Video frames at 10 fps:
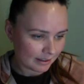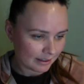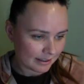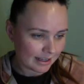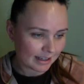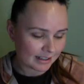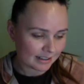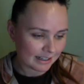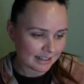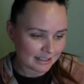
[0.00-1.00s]
Yeah,
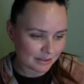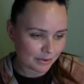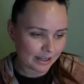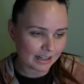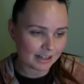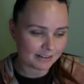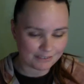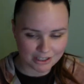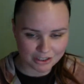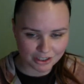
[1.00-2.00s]
it is quite an
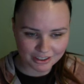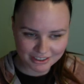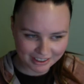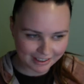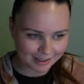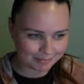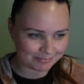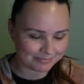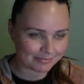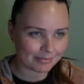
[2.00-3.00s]
adventure.
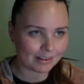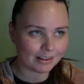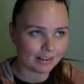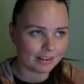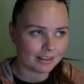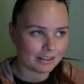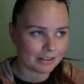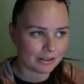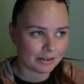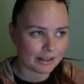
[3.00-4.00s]

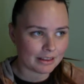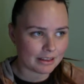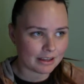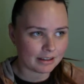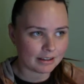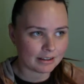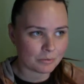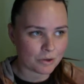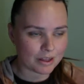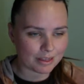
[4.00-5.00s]
I think
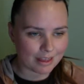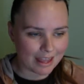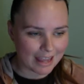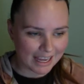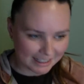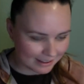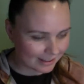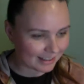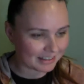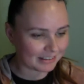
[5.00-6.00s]
with
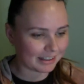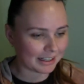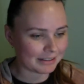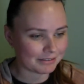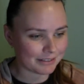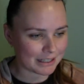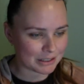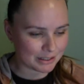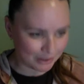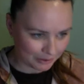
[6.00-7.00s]
anything in life,
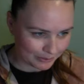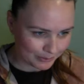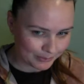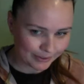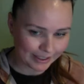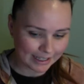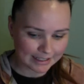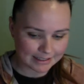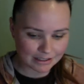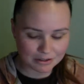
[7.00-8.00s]
it's new,
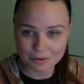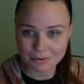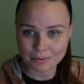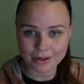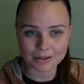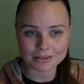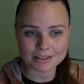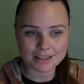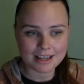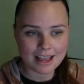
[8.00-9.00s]
it's a new world,
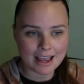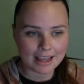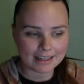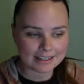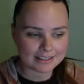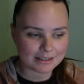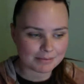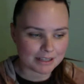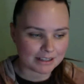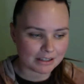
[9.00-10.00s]
and it's
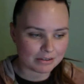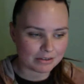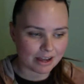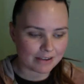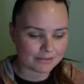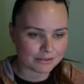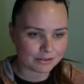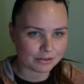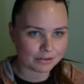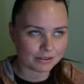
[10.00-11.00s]
something that you have
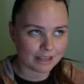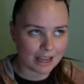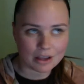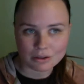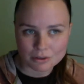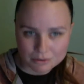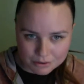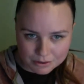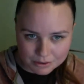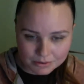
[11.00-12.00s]
to get used
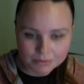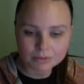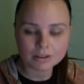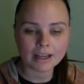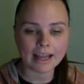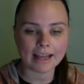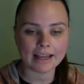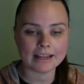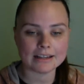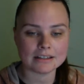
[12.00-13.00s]
to
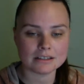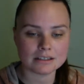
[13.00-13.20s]
and